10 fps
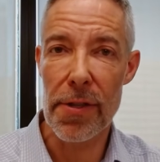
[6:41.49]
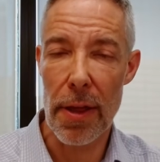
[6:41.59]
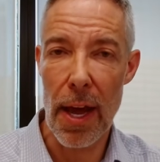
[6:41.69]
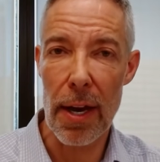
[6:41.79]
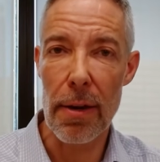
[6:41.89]

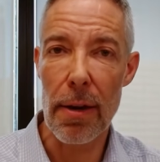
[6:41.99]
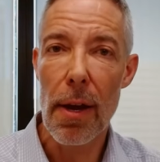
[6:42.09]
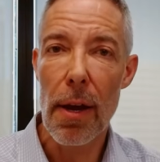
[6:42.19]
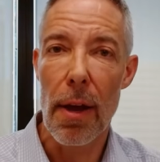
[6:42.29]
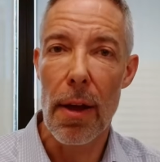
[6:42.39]
And then
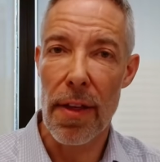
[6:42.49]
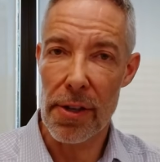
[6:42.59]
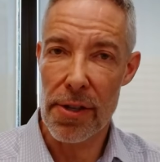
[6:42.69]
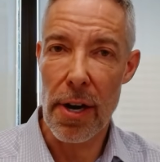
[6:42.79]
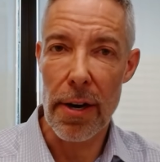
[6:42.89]

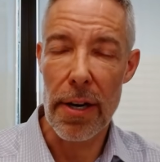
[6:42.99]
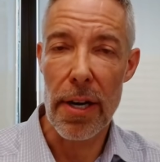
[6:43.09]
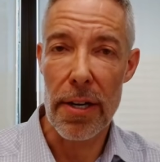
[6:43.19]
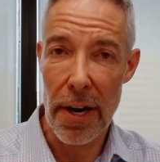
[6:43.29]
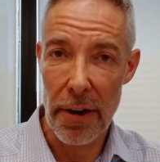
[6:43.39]
things started to
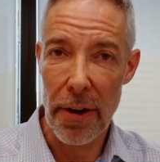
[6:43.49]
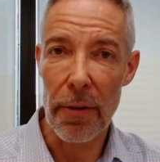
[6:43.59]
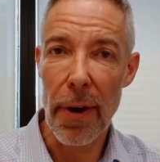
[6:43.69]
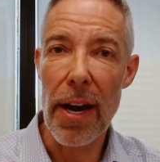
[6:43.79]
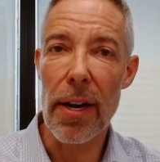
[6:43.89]

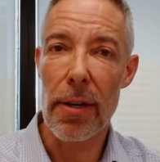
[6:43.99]
deteriorate.